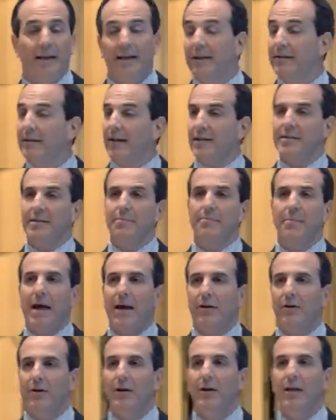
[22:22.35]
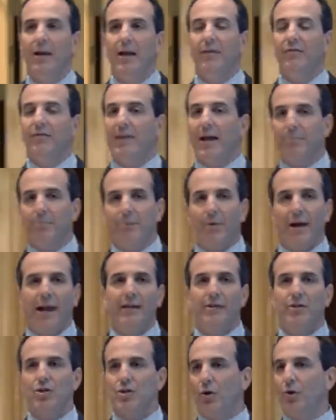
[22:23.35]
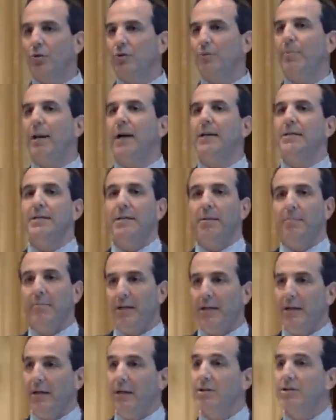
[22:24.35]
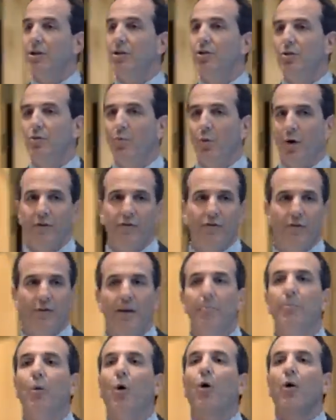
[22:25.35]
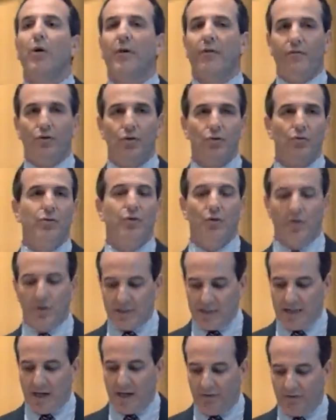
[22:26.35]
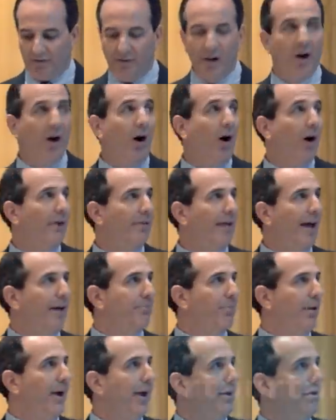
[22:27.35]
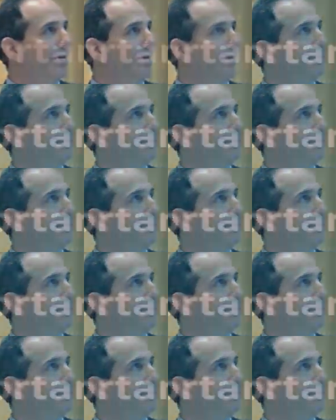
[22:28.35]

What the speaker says: And it doesn't matter if that brand is owned by somebody else and you work for them, or if you yourself are that brand.